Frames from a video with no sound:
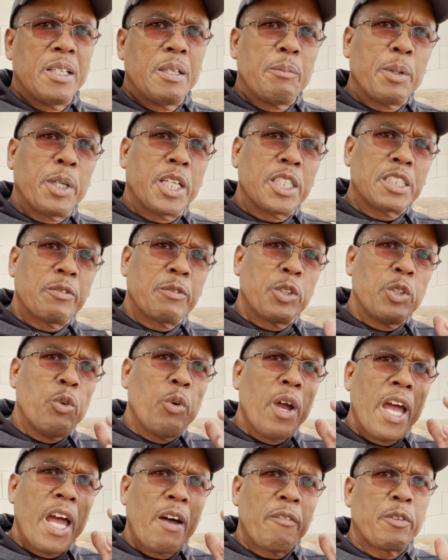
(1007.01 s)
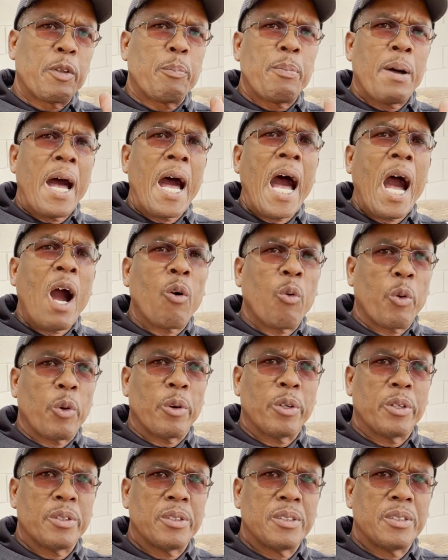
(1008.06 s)
Because if you have the
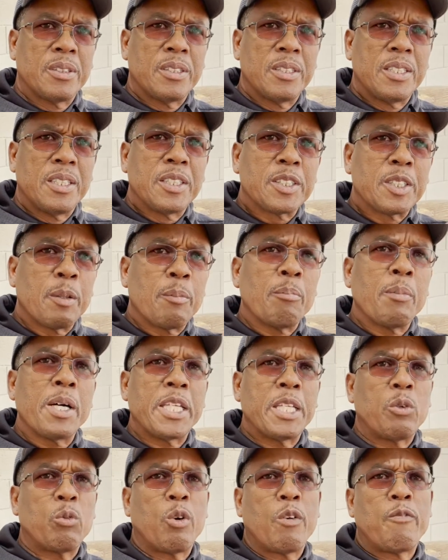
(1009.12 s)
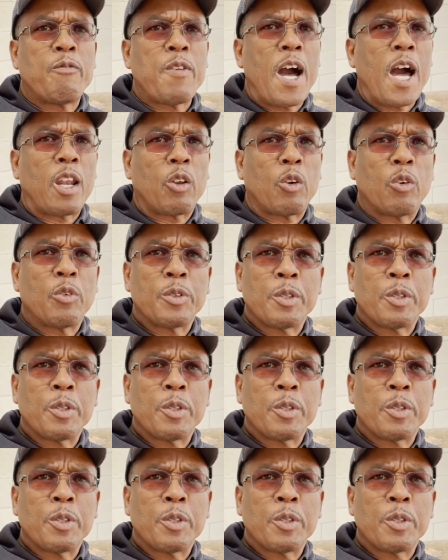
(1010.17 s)
power, the money will follow.